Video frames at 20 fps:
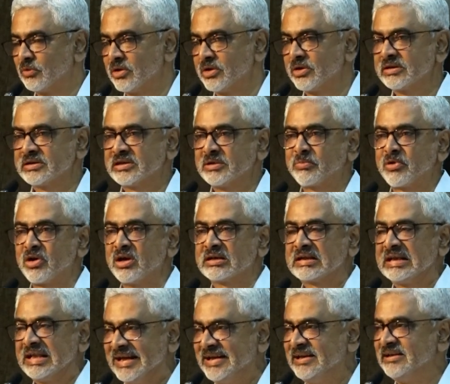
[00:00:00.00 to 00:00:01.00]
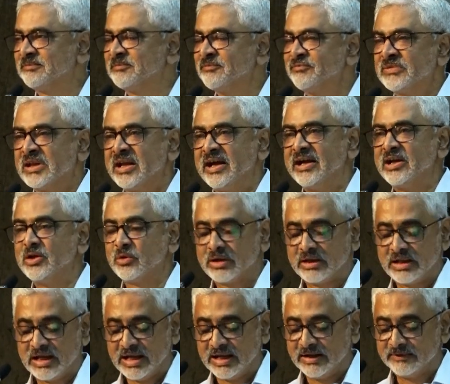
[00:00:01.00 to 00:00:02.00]
what you can say, product line. And you
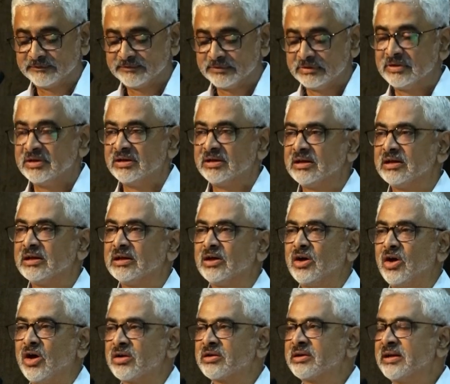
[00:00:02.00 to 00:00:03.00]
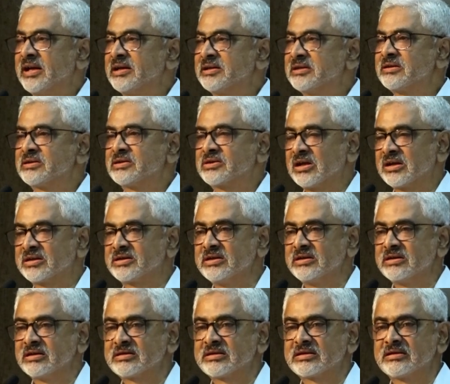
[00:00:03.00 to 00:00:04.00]
can have organization
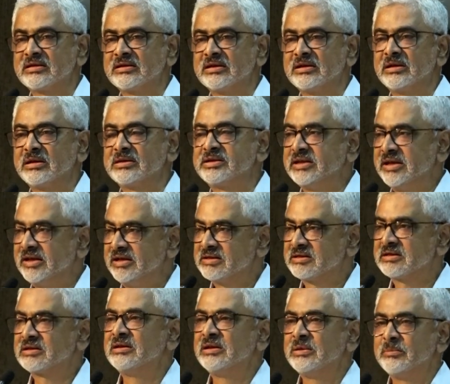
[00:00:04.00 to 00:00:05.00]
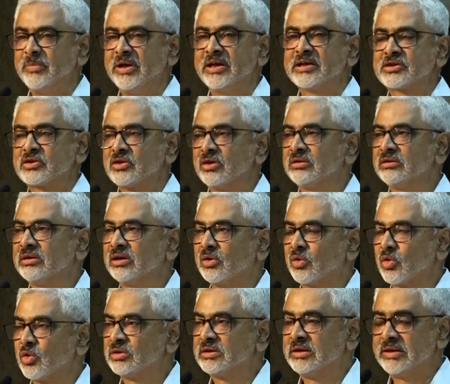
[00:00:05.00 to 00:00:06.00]
structures changed based on the
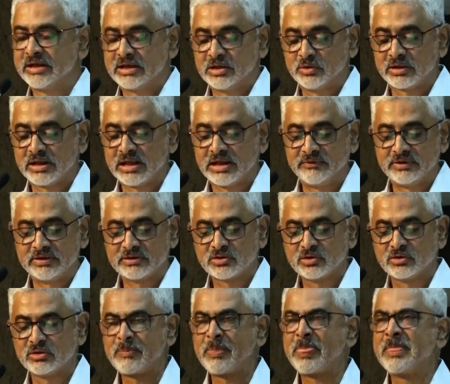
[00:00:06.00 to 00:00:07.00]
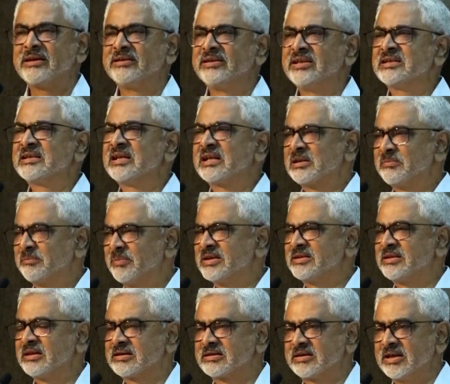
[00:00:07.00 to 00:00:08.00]
growth that you are having. So these are the
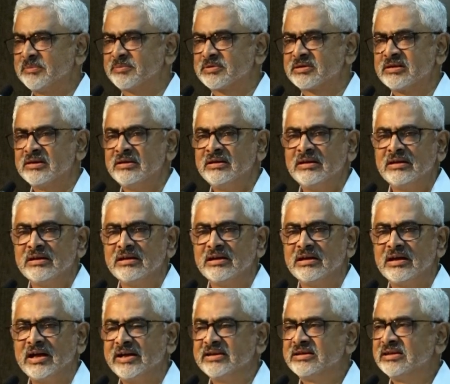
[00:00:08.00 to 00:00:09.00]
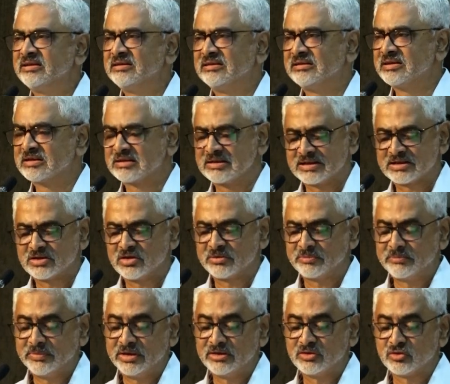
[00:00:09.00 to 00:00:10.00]
basic steps. I think this does
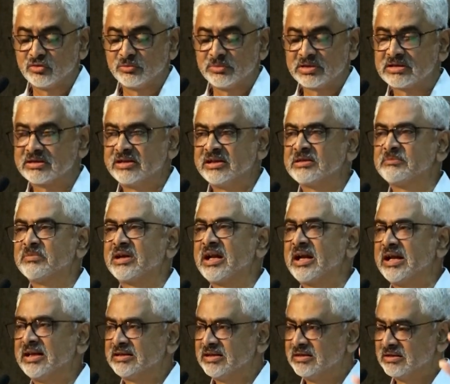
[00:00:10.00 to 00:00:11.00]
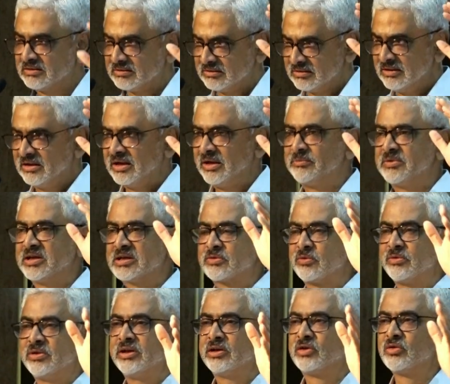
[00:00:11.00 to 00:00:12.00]
not mean too much thing, but I hmm. think I'm
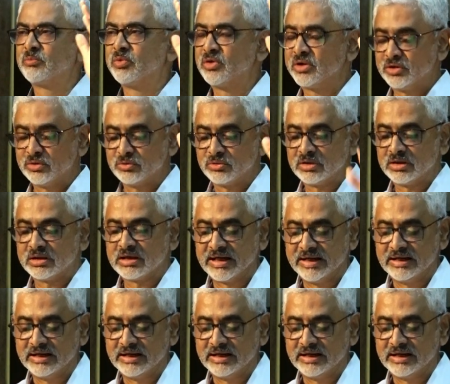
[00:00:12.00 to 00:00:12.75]
just wanting to put you a